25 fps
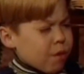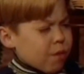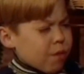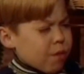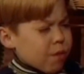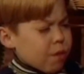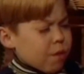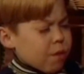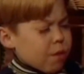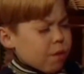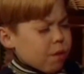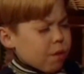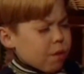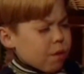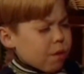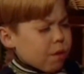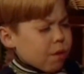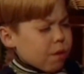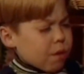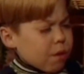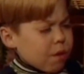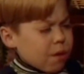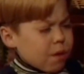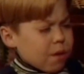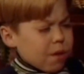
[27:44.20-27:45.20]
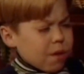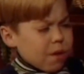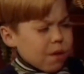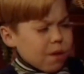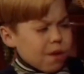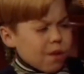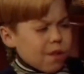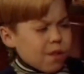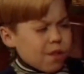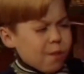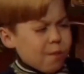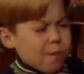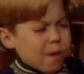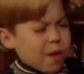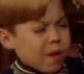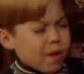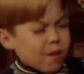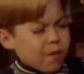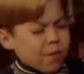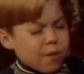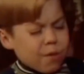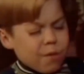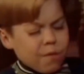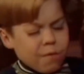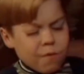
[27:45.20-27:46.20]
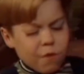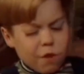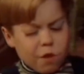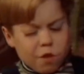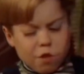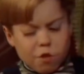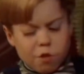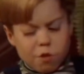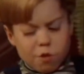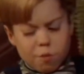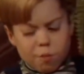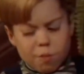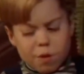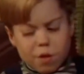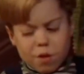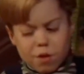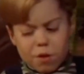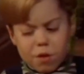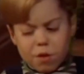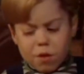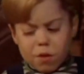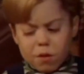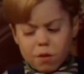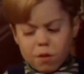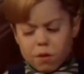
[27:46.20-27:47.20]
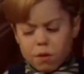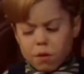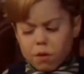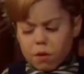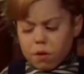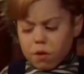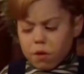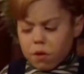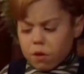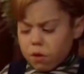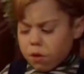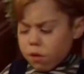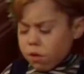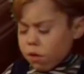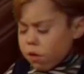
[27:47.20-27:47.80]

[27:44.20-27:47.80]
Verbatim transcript: Princess, Timmy has a confession to make.